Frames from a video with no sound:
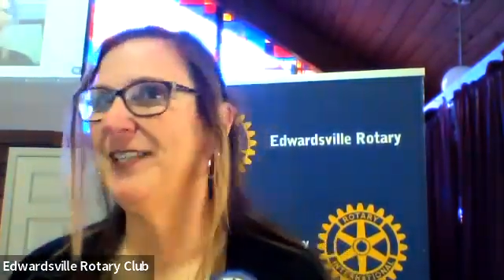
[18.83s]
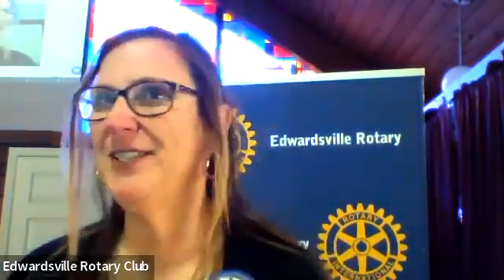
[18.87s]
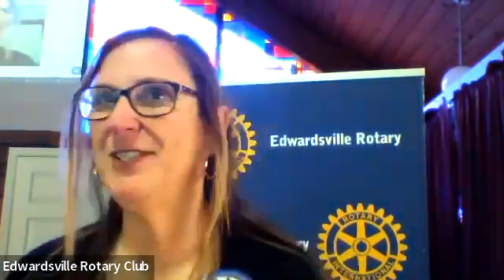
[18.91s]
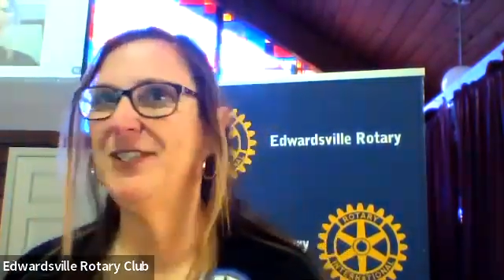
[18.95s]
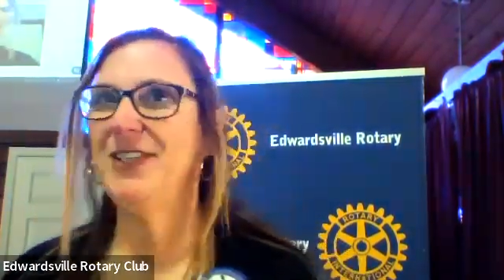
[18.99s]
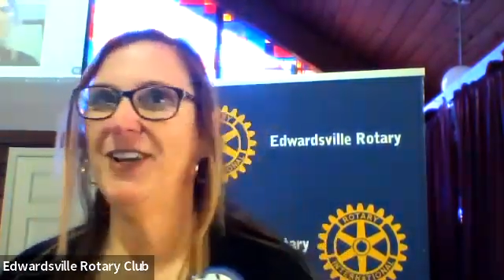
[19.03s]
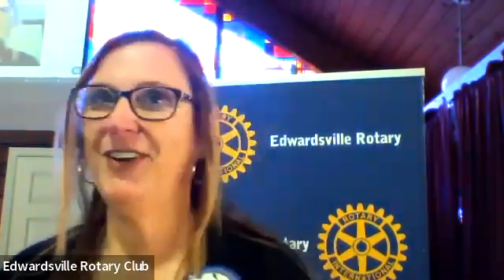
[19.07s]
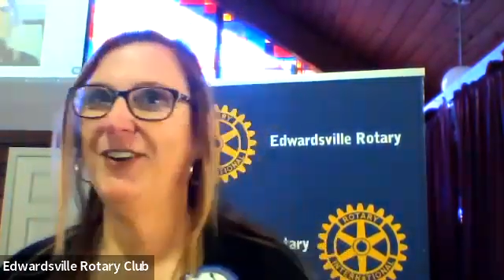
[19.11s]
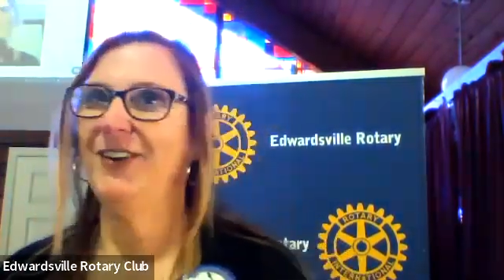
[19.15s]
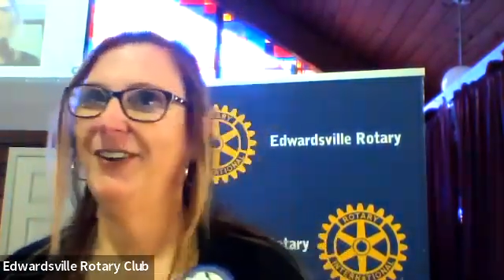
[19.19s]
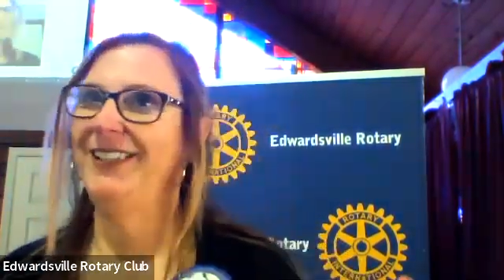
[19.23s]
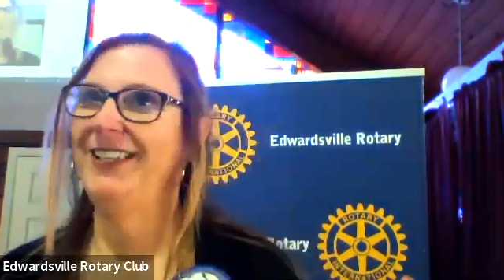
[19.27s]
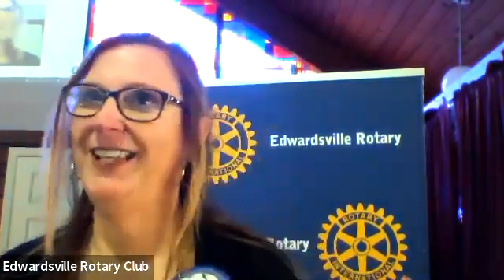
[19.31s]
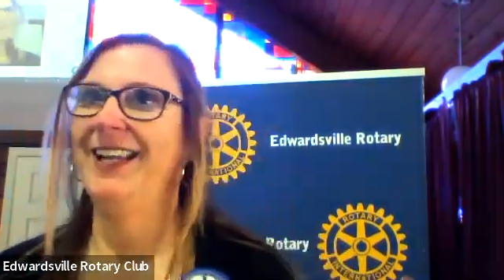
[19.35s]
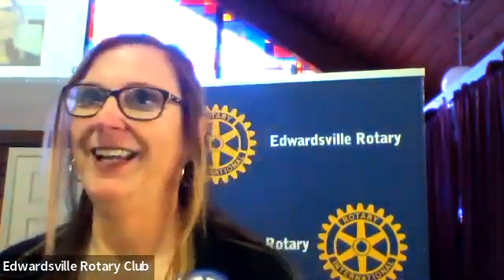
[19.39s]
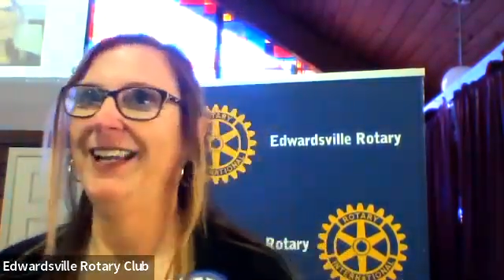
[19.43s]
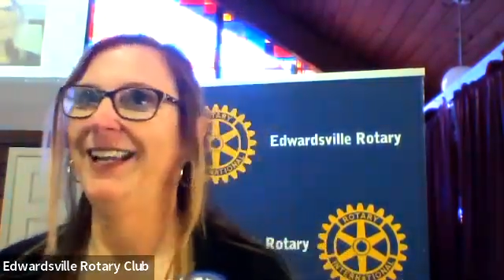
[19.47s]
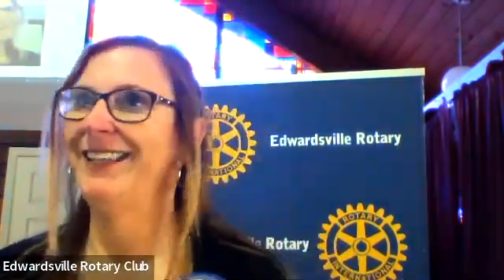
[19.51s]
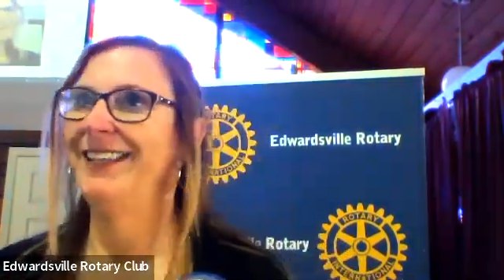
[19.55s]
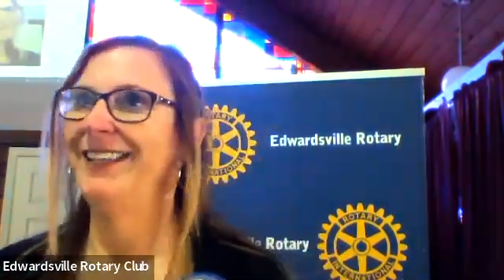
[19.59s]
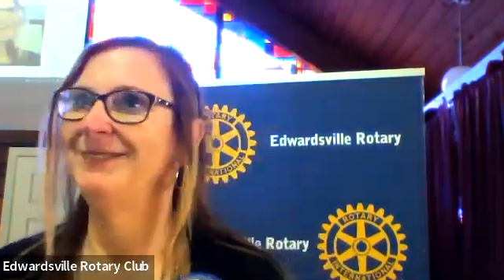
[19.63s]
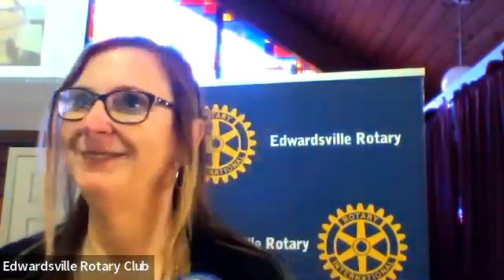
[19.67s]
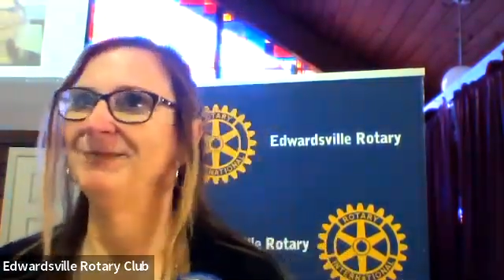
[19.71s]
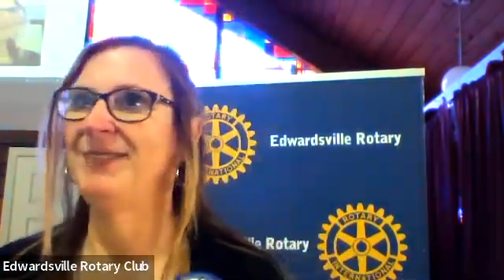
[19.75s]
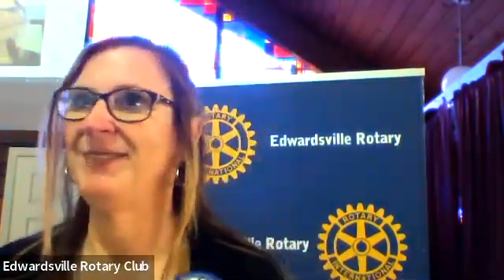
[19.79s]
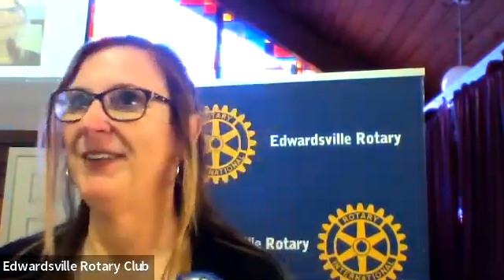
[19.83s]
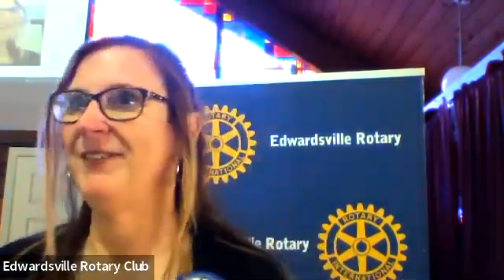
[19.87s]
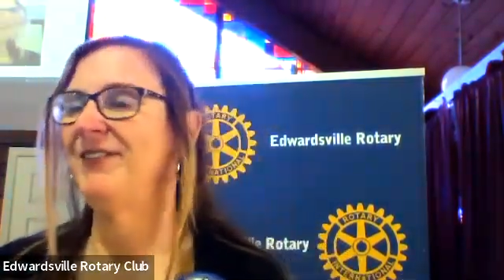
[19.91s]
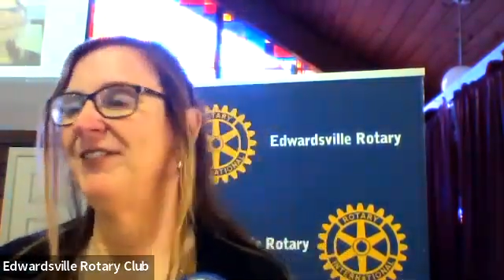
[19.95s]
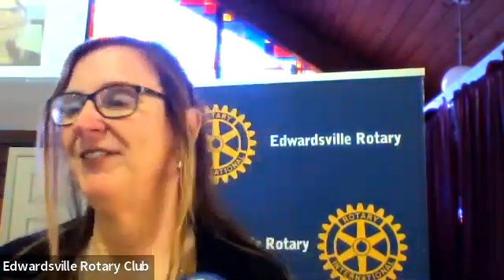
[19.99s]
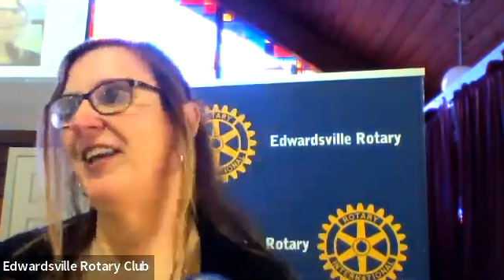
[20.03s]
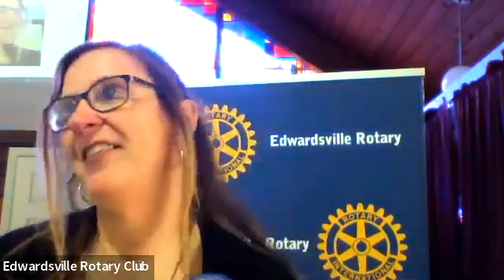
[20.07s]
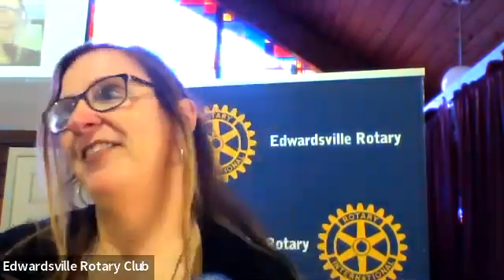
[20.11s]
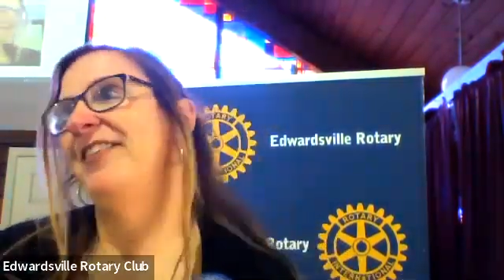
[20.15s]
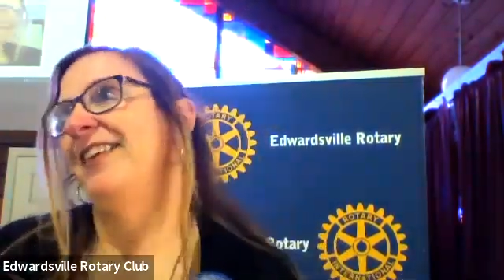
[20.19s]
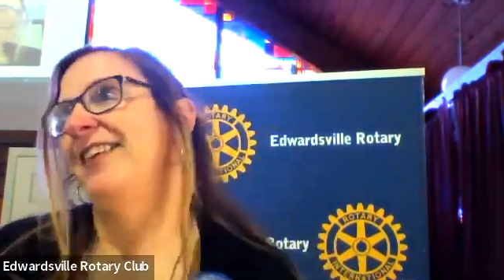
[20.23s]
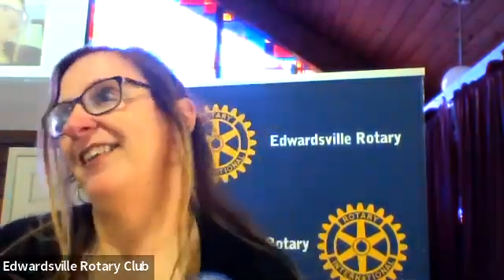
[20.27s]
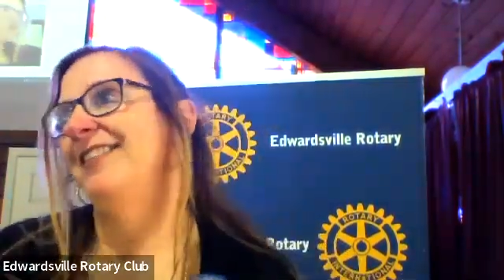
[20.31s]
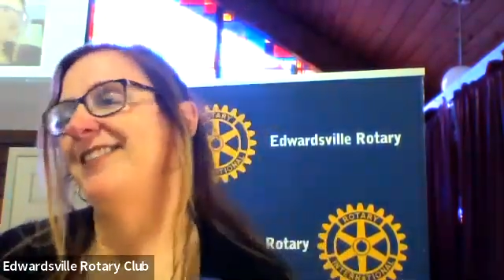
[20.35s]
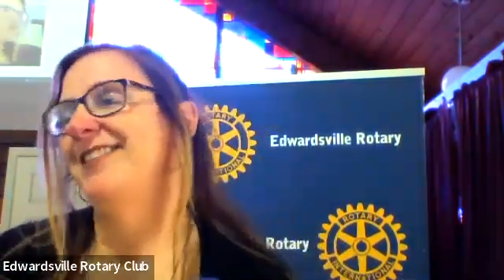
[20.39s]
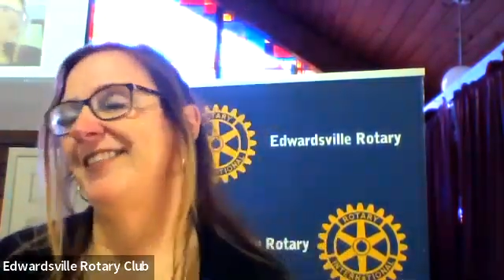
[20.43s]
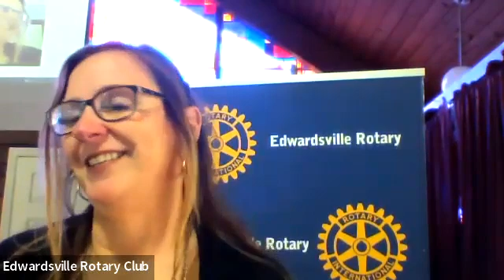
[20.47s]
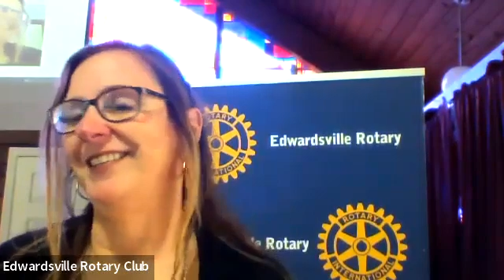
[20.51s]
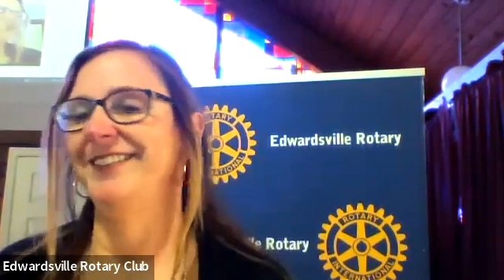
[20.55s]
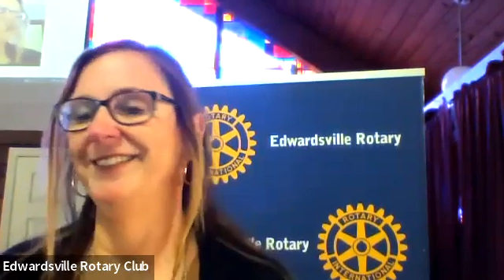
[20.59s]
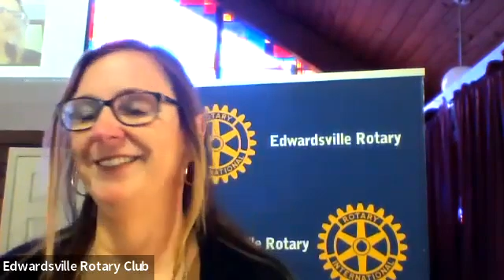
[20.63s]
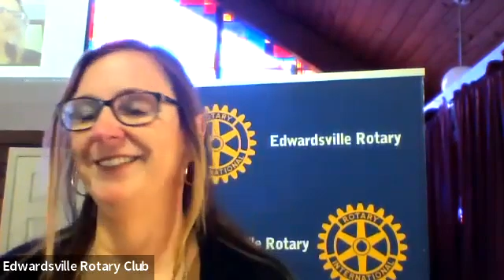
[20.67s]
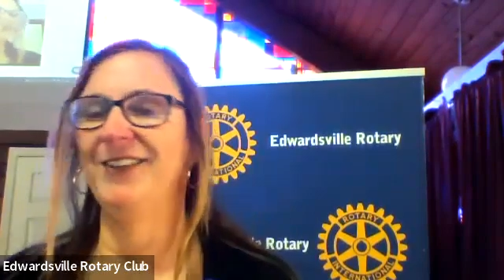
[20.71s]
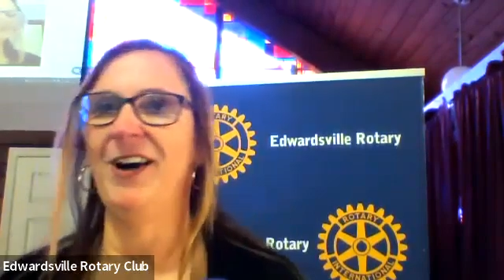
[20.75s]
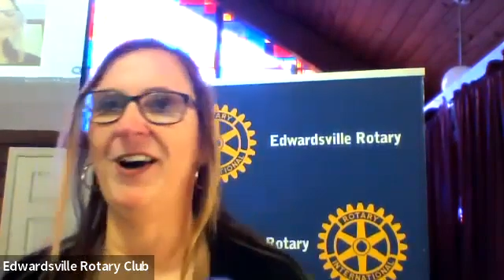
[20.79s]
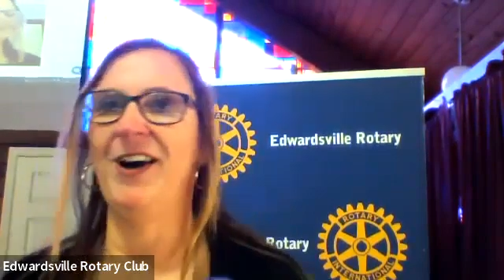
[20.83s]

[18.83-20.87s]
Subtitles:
So yeah, I have nothing to